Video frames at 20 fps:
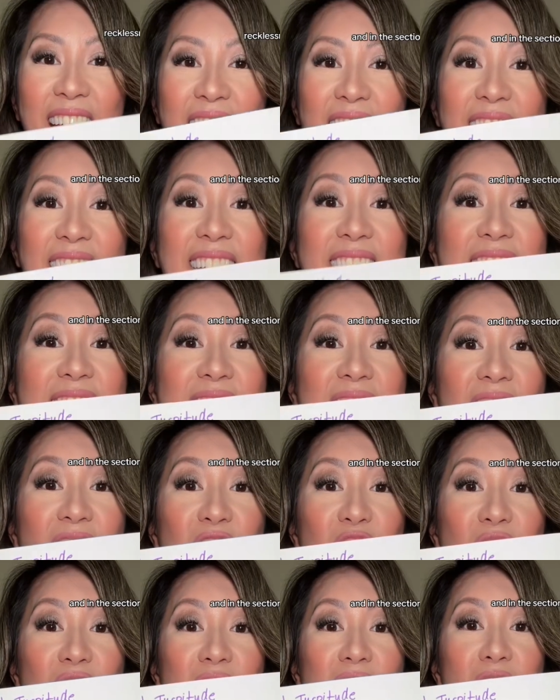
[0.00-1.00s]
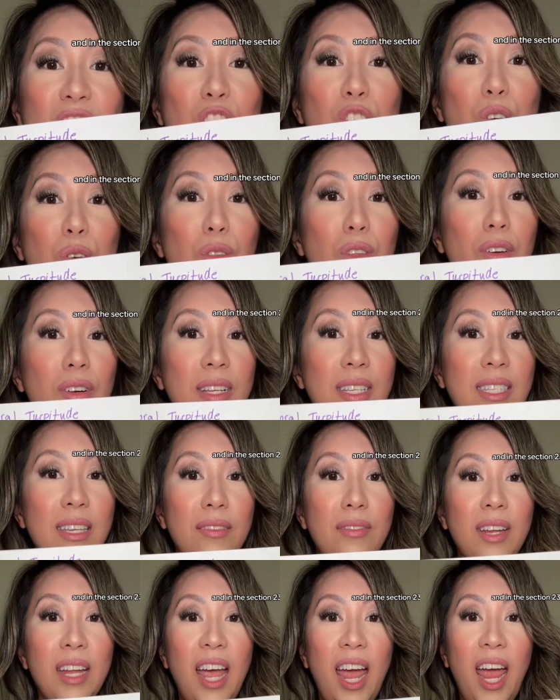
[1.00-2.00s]
And in section
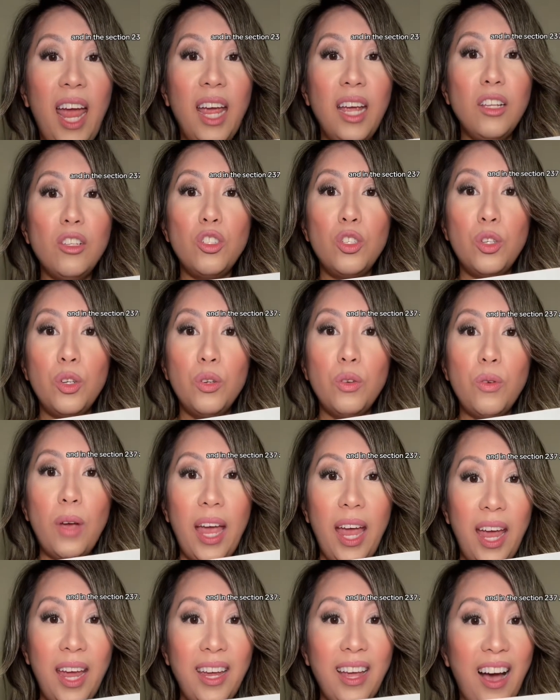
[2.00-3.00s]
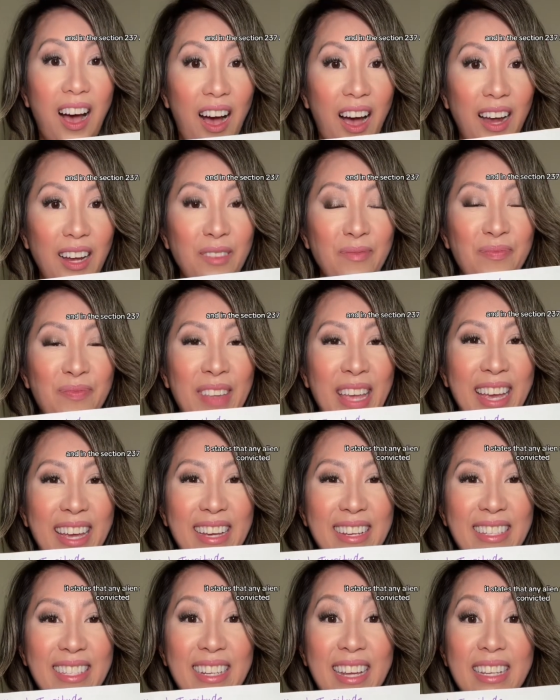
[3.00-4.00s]
237A, 2AI,
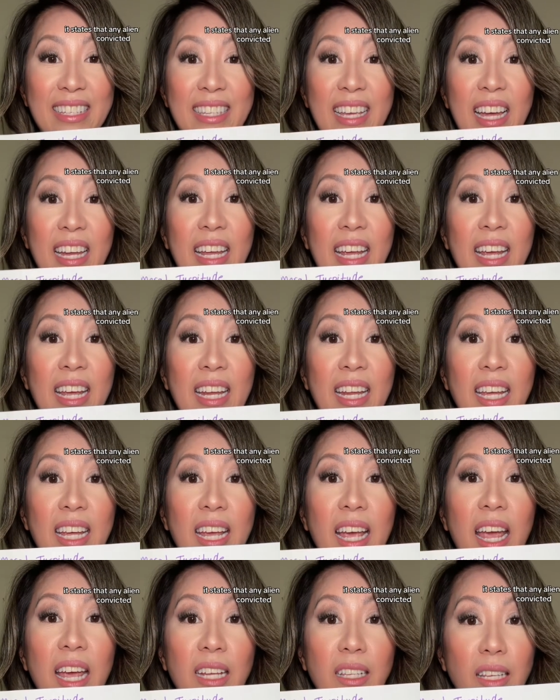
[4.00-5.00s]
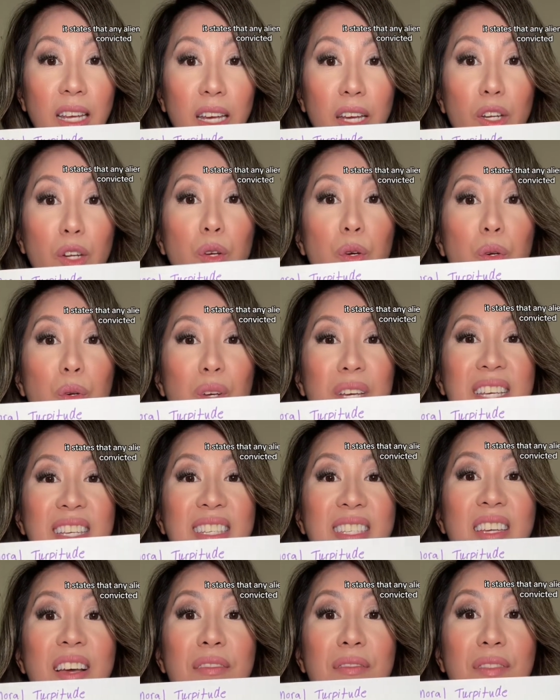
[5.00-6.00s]
it states that any alien who is
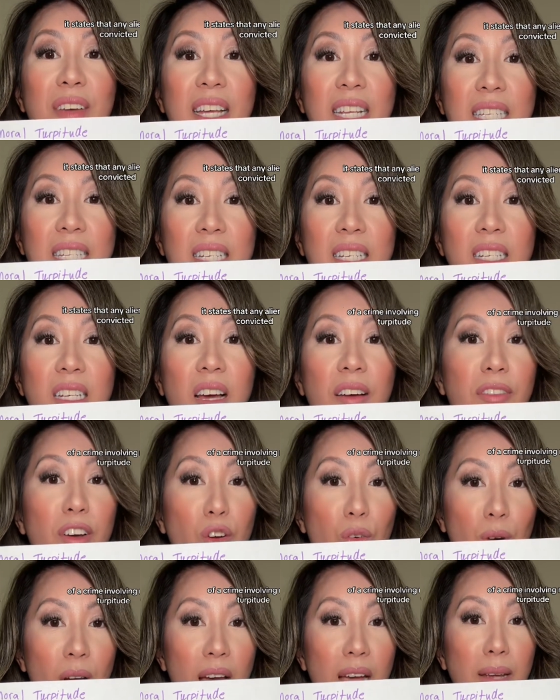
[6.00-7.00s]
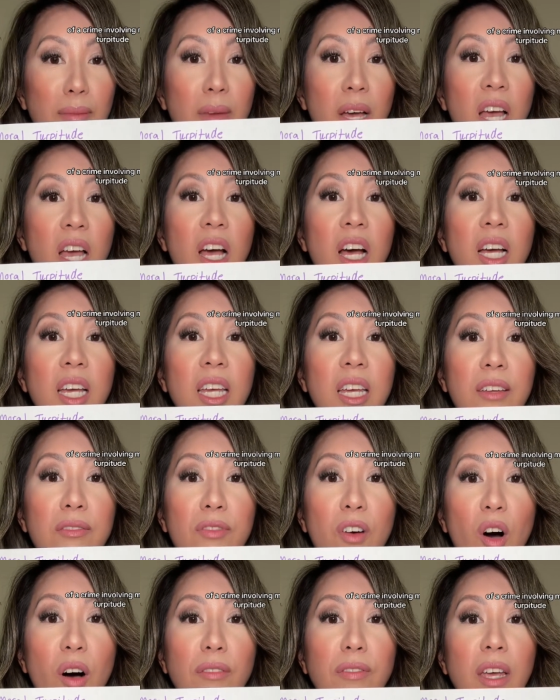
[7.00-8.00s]
convicted of a crime
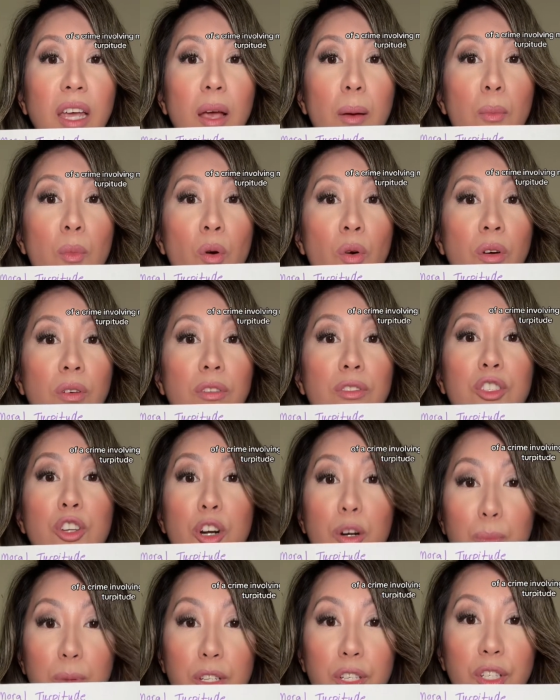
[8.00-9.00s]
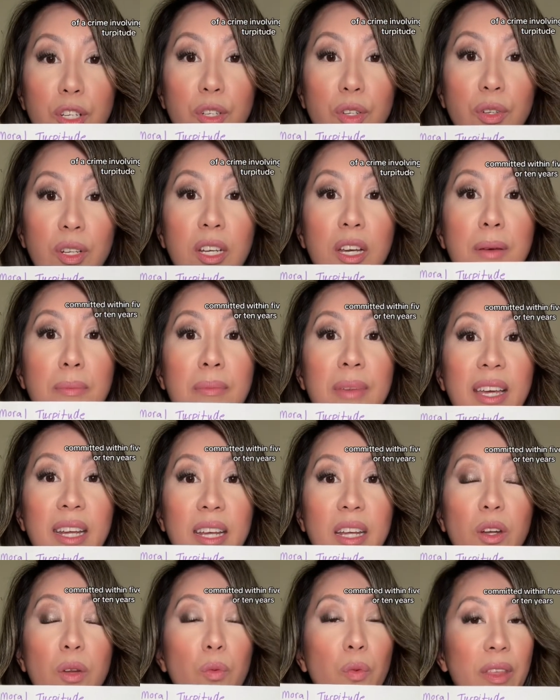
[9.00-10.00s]
involving moral turpitude
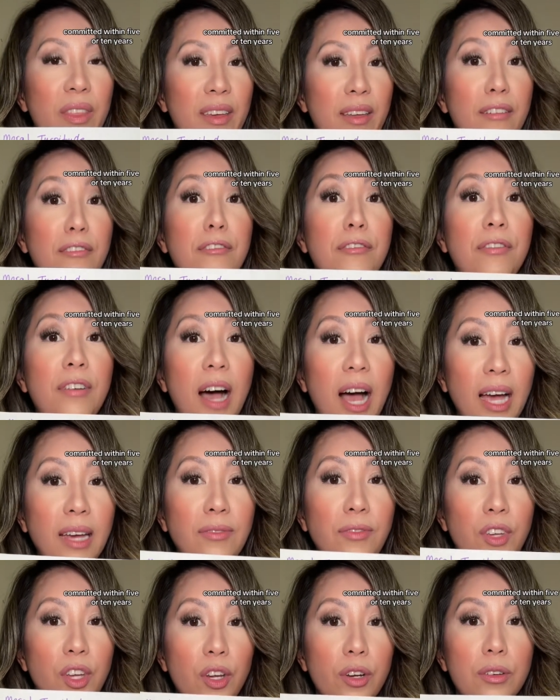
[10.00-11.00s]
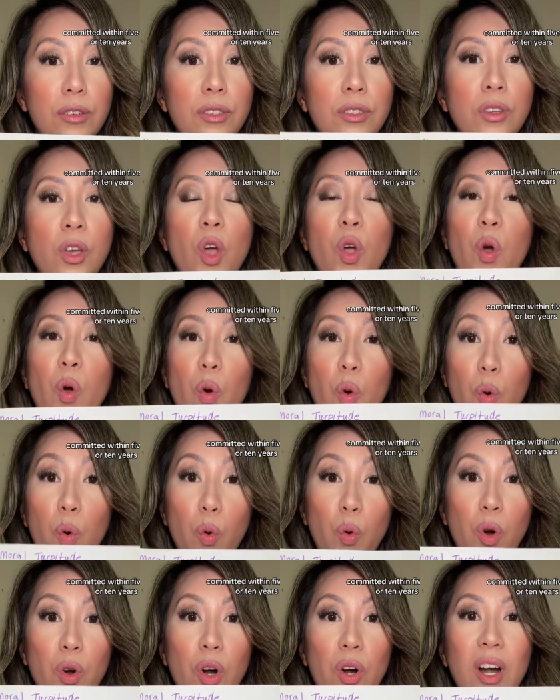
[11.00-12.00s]
committed within 5 years
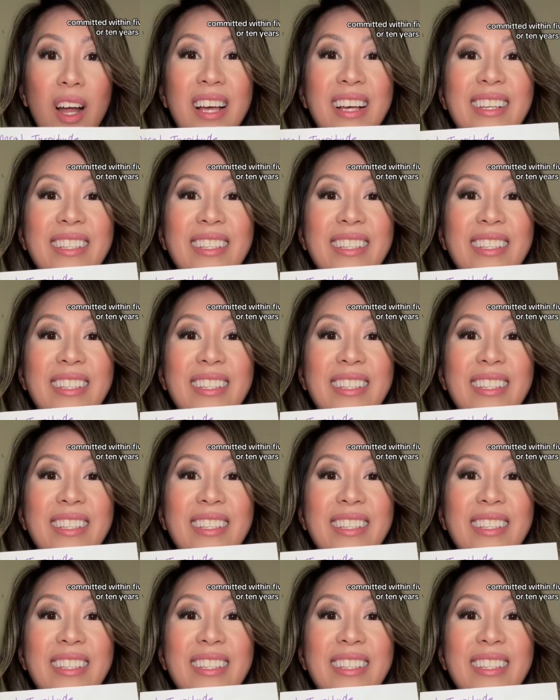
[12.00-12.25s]
or